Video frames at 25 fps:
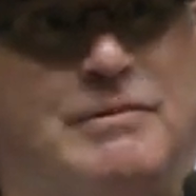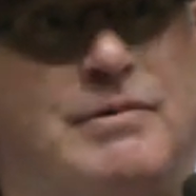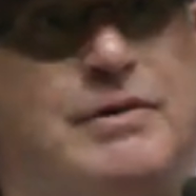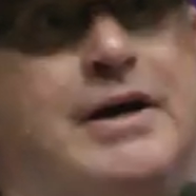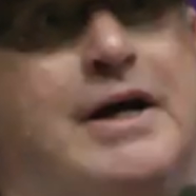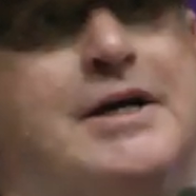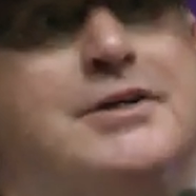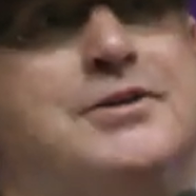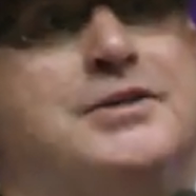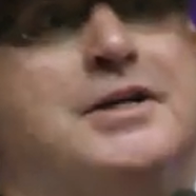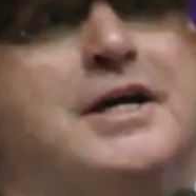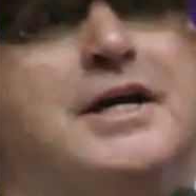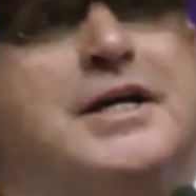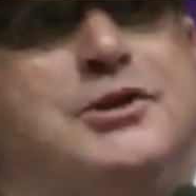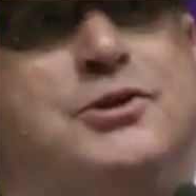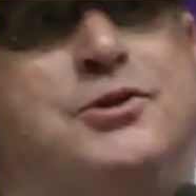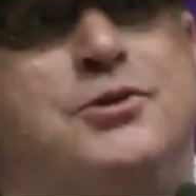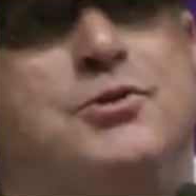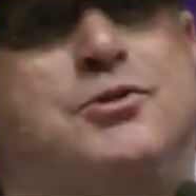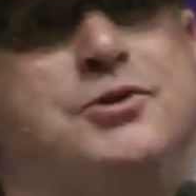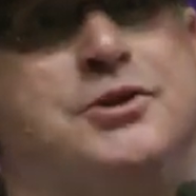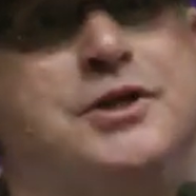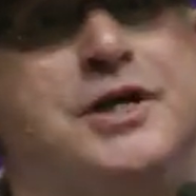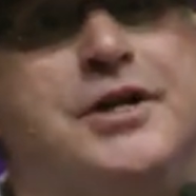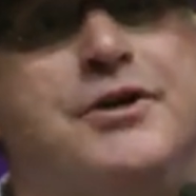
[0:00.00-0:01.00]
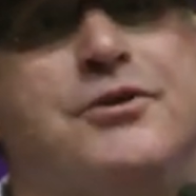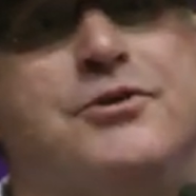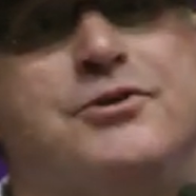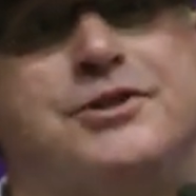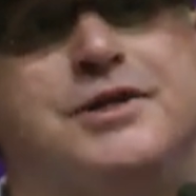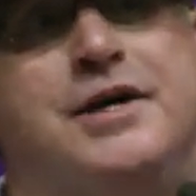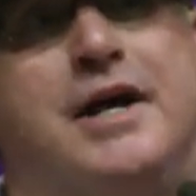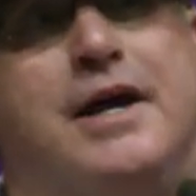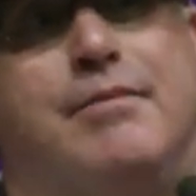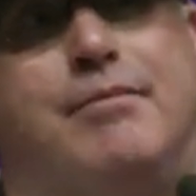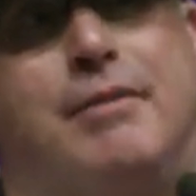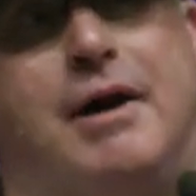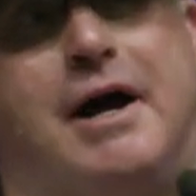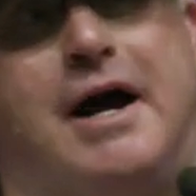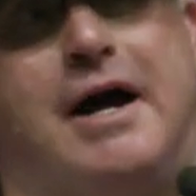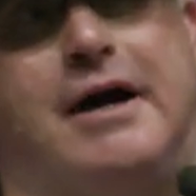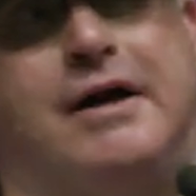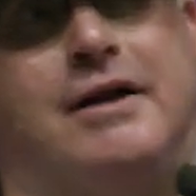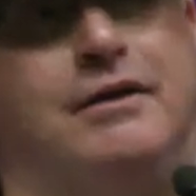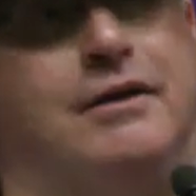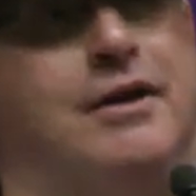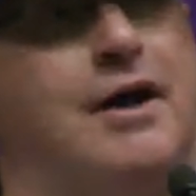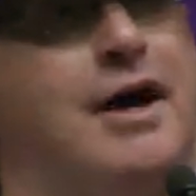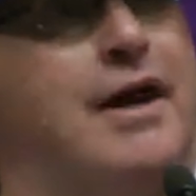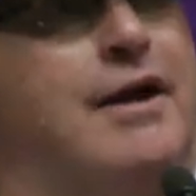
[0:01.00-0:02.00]
when I say two seniors came back,
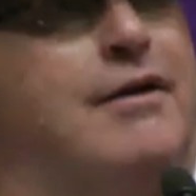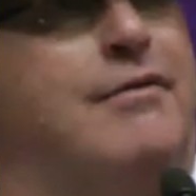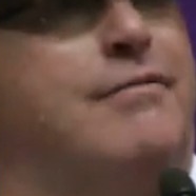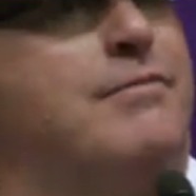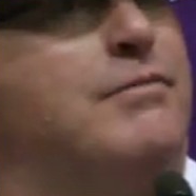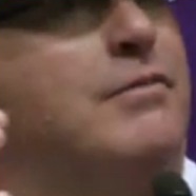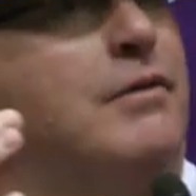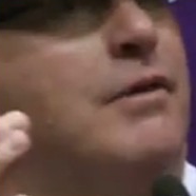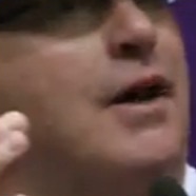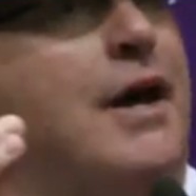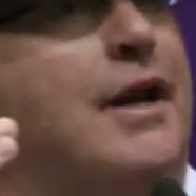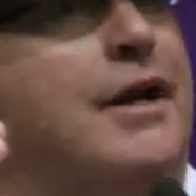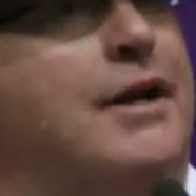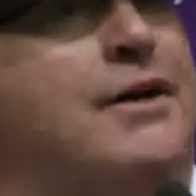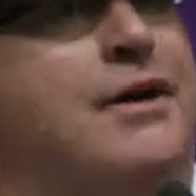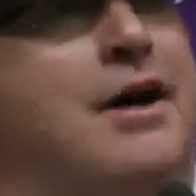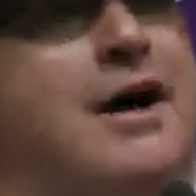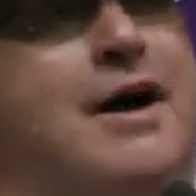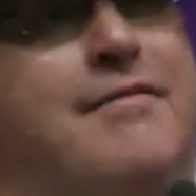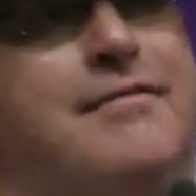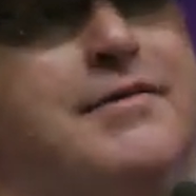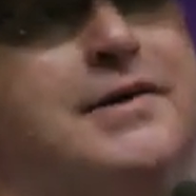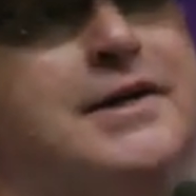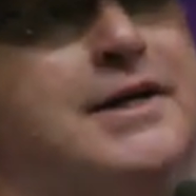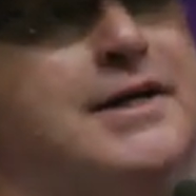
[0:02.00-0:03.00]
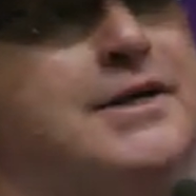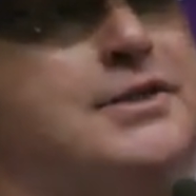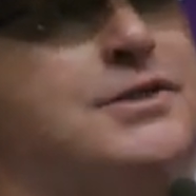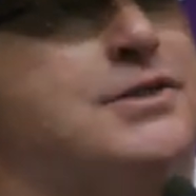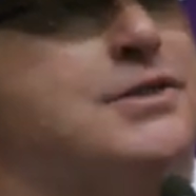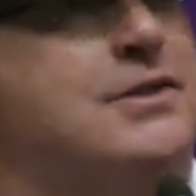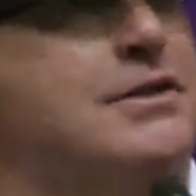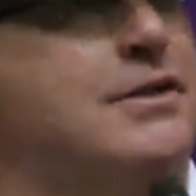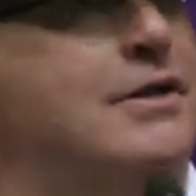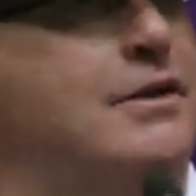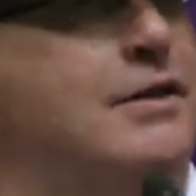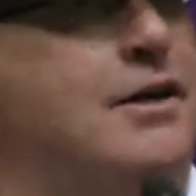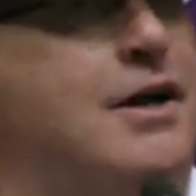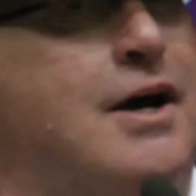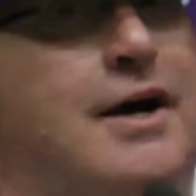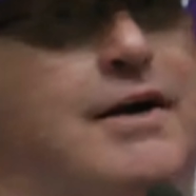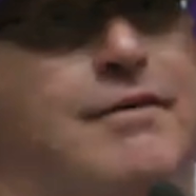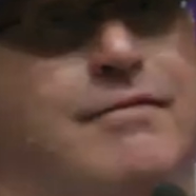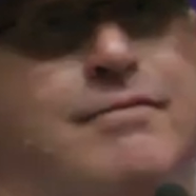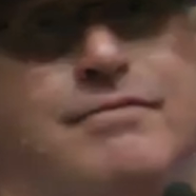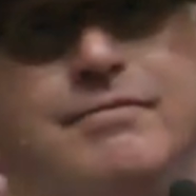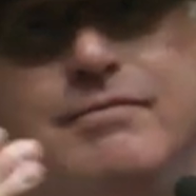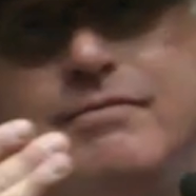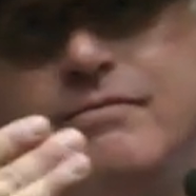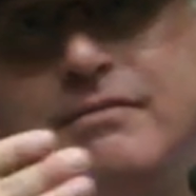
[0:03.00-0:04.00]
a lot of confidence, a lot
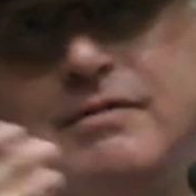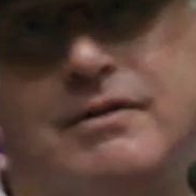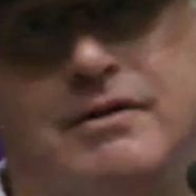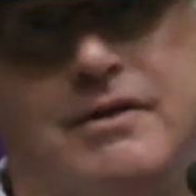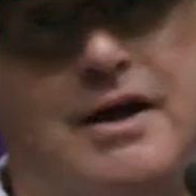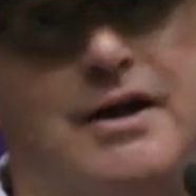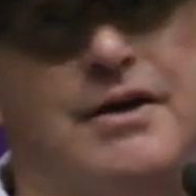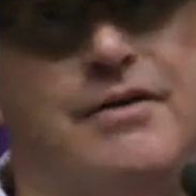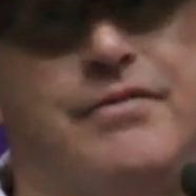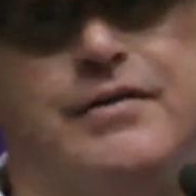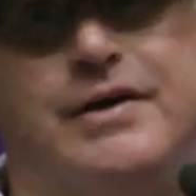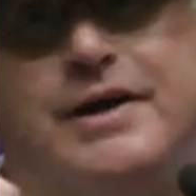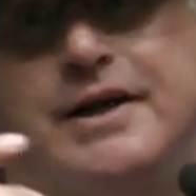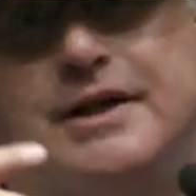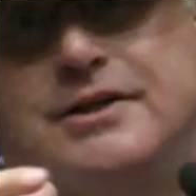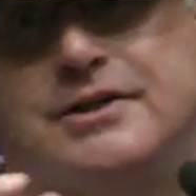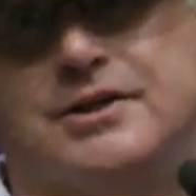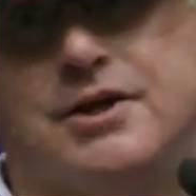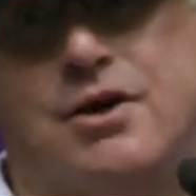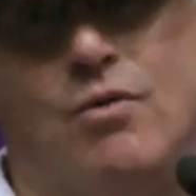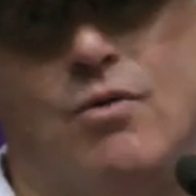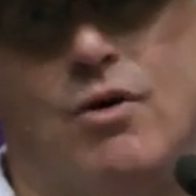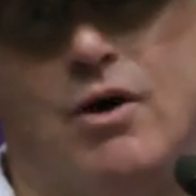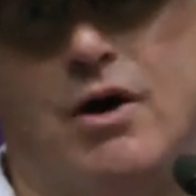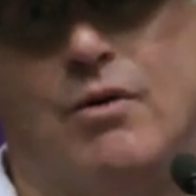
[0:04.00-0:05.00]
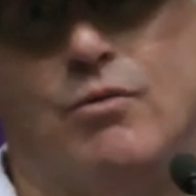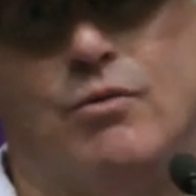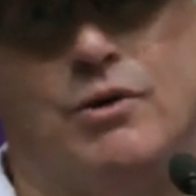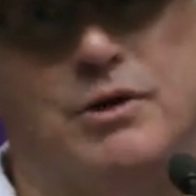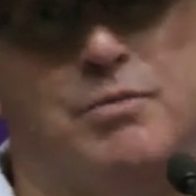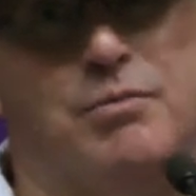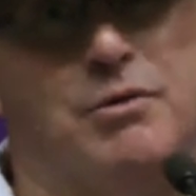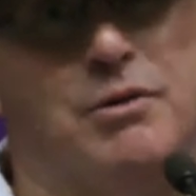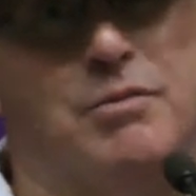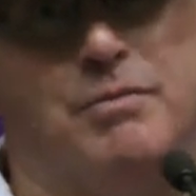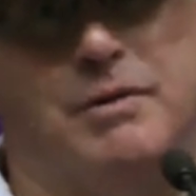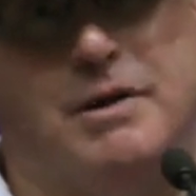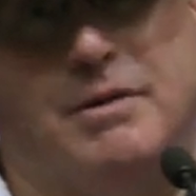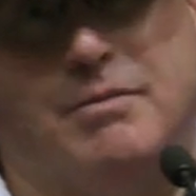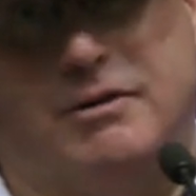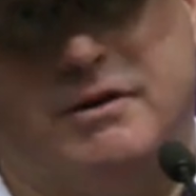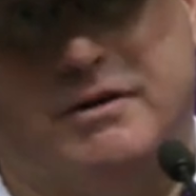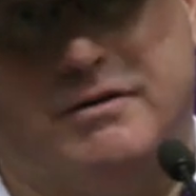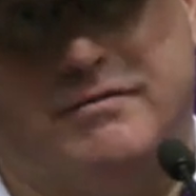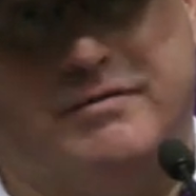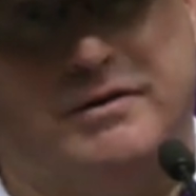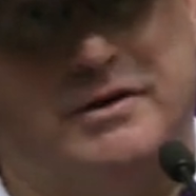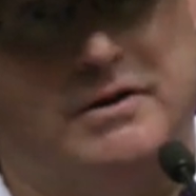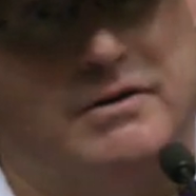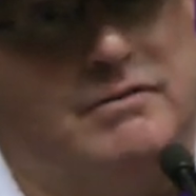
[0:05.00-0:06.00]
of things go on when you put people
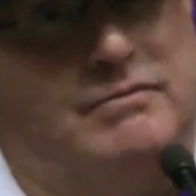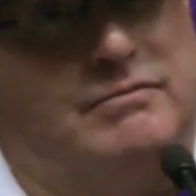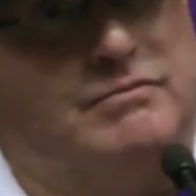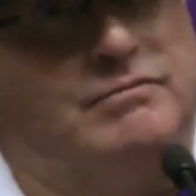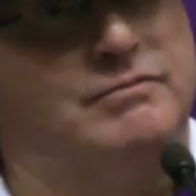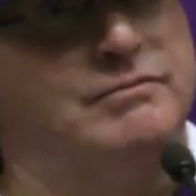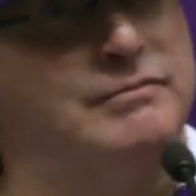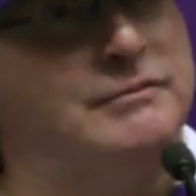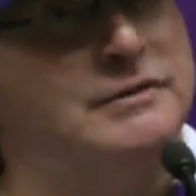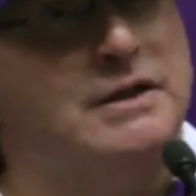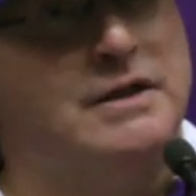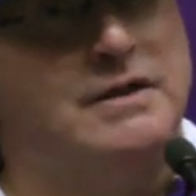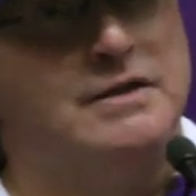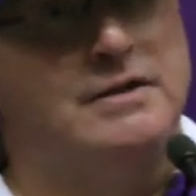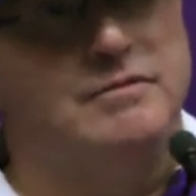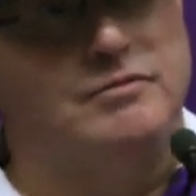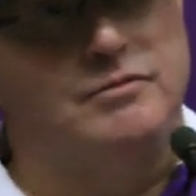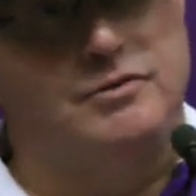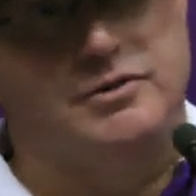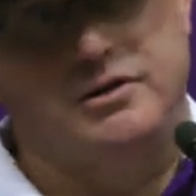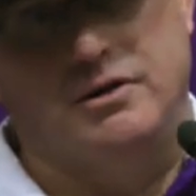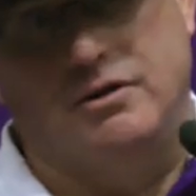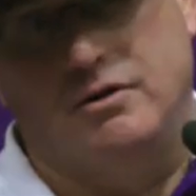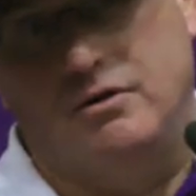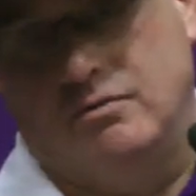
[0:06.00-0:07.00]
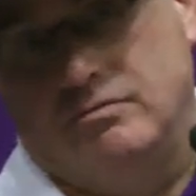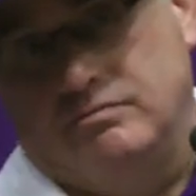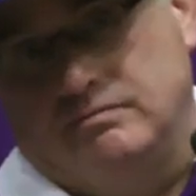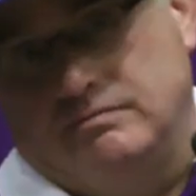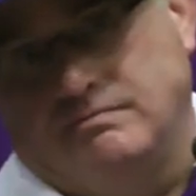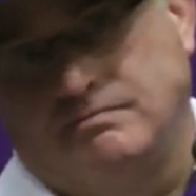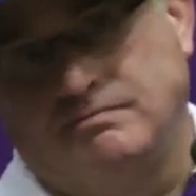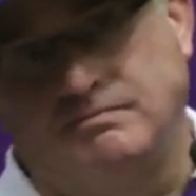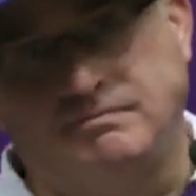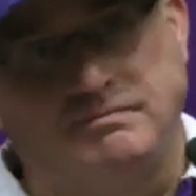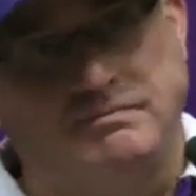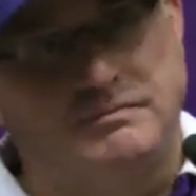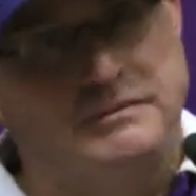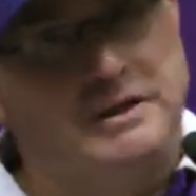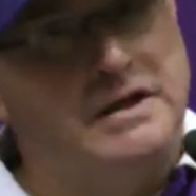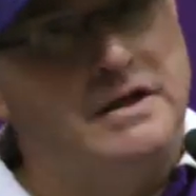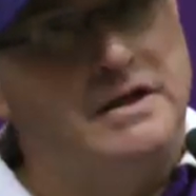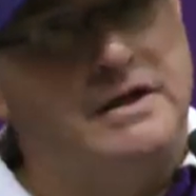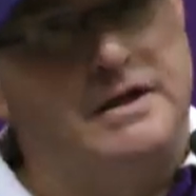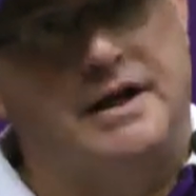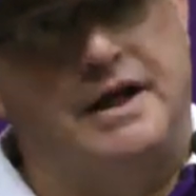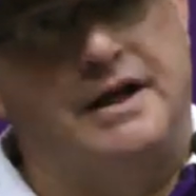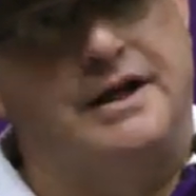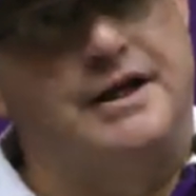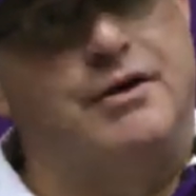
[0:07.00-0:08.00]
on the field. So
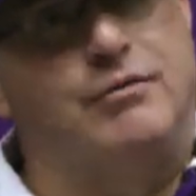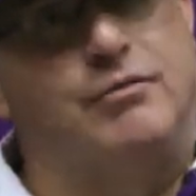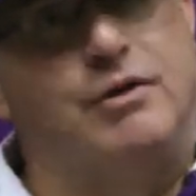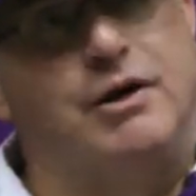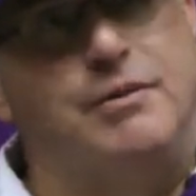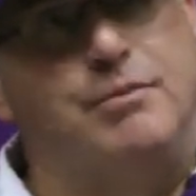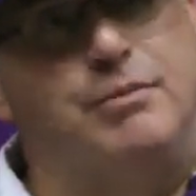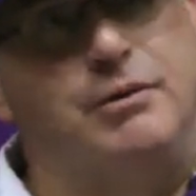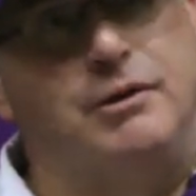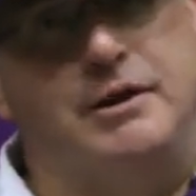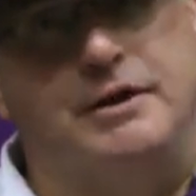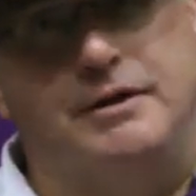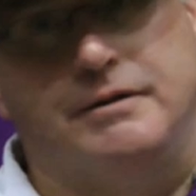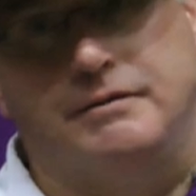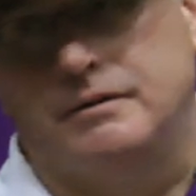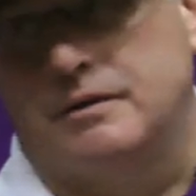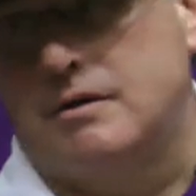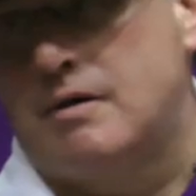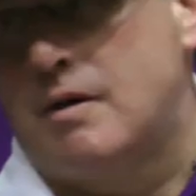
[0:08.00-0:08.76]
gotta get ready to play.